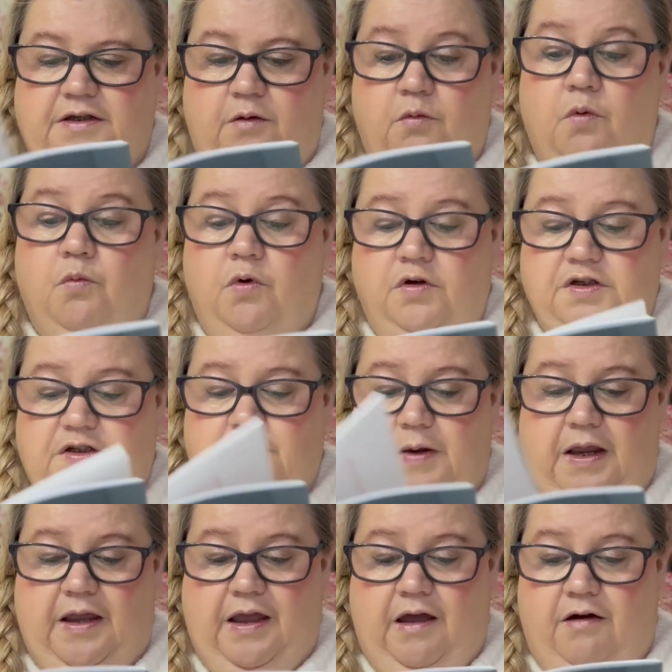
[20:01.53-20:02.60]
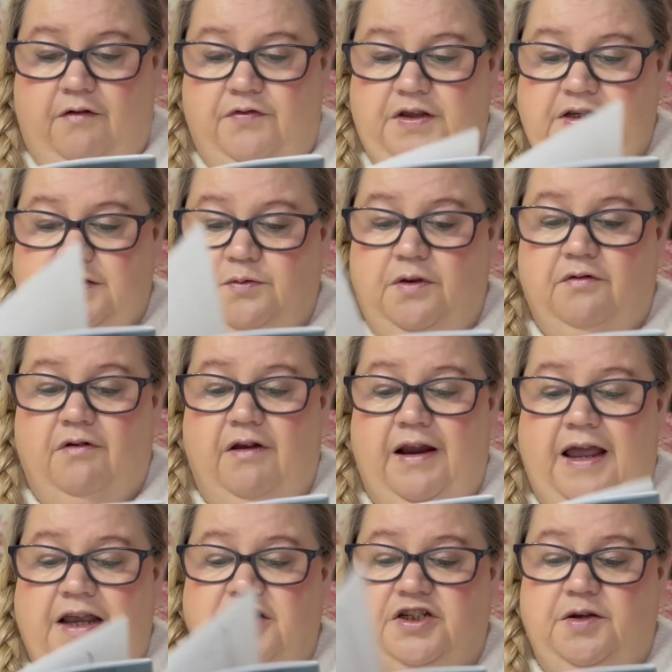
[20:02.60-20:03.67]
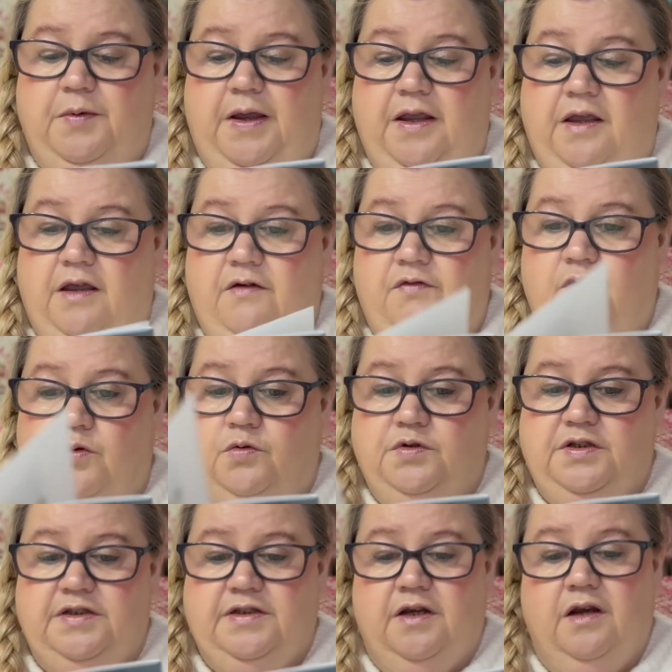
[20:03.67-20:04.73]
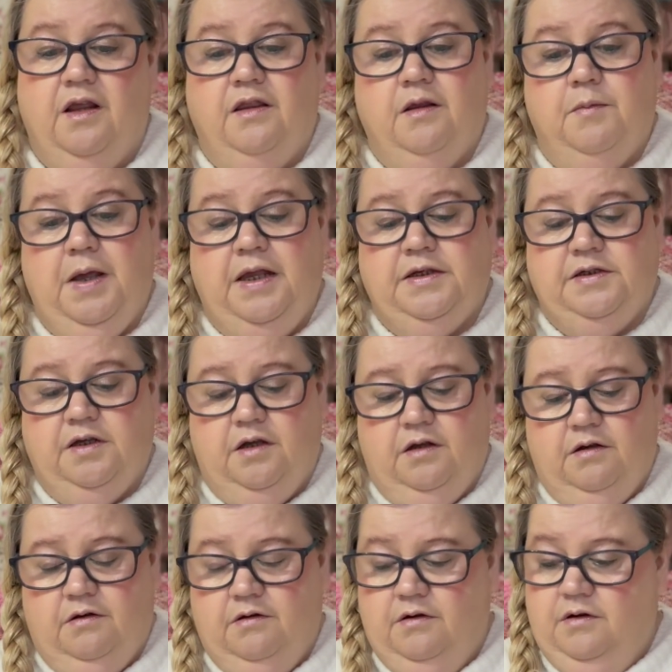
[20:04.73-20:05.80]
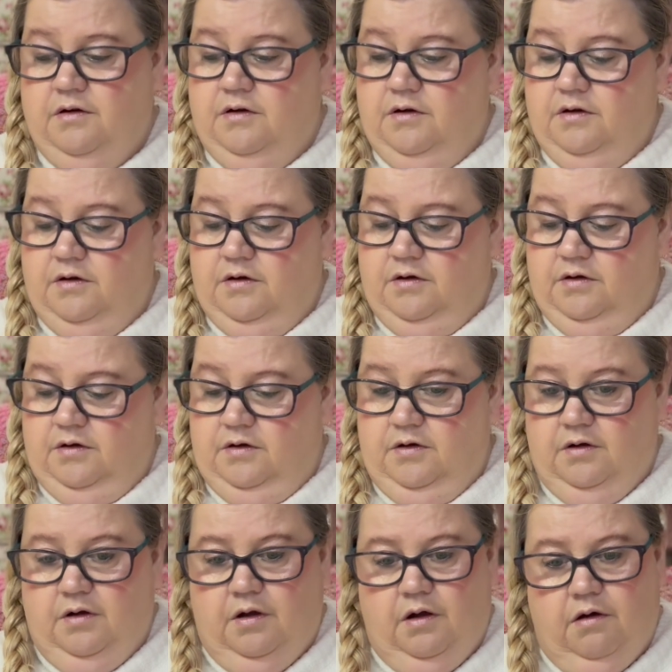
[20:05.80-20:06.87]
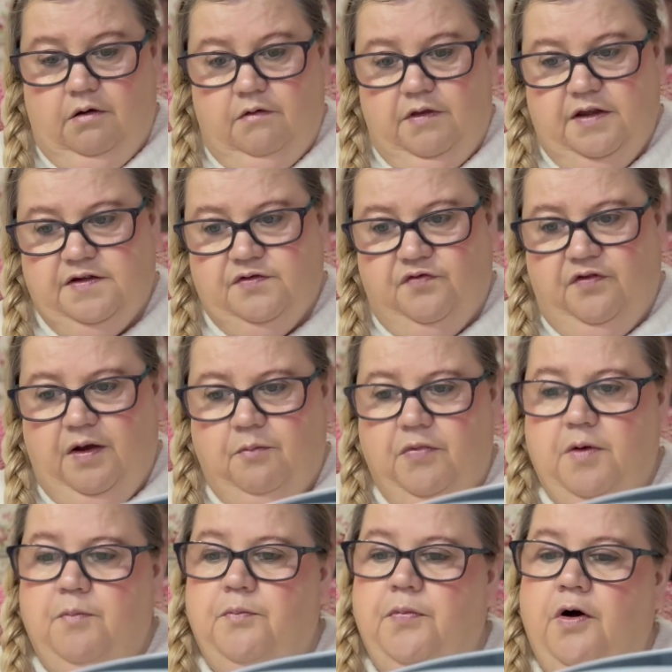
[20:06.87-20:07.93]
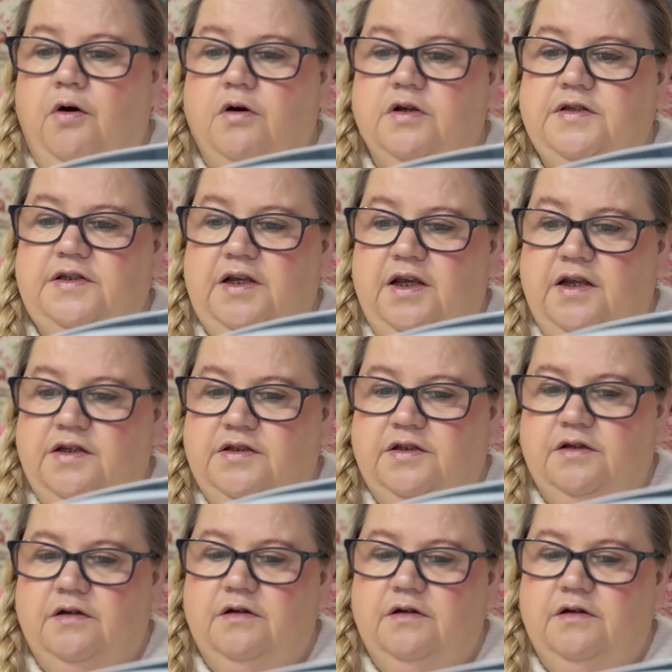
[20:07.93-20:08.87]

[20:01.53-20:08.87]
will want to make out of this. Whether I'll actually make it, of course, is another matter. Oh, there's fabric boxes.